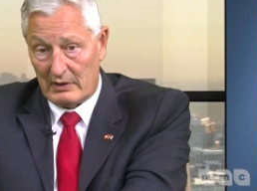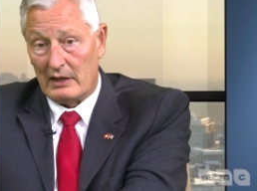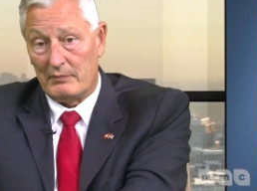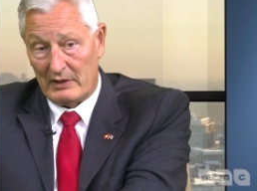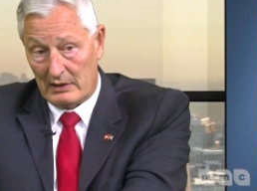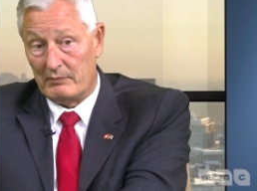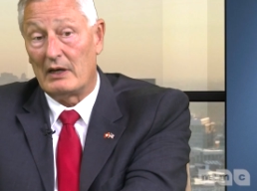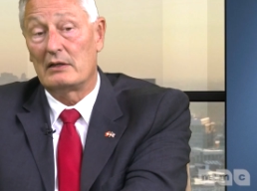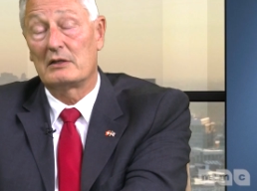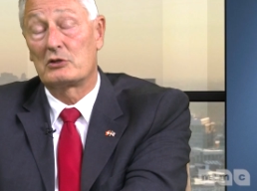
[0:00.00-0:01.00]

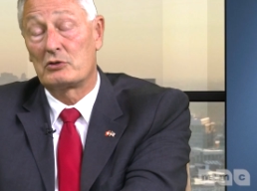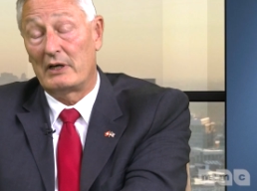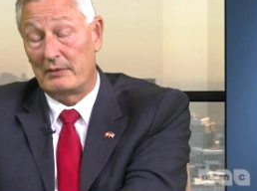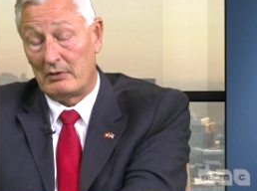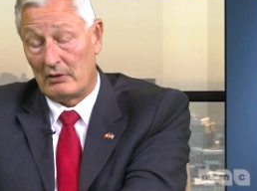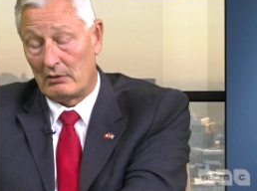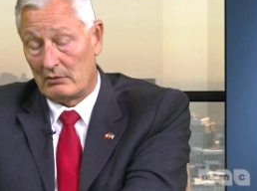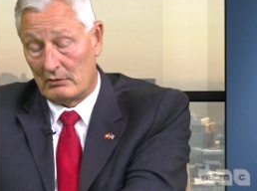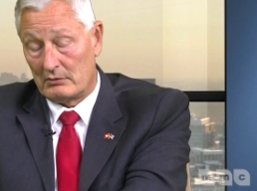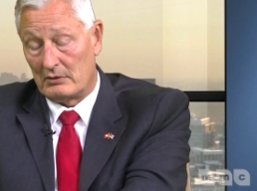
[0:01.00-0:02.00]
an
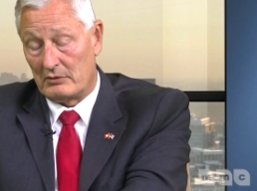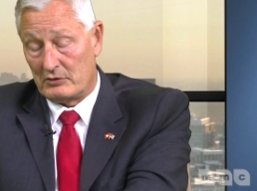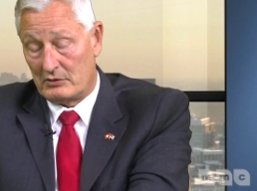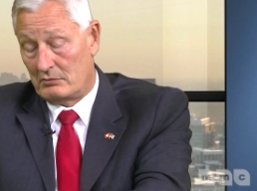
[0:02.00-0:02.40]
incredible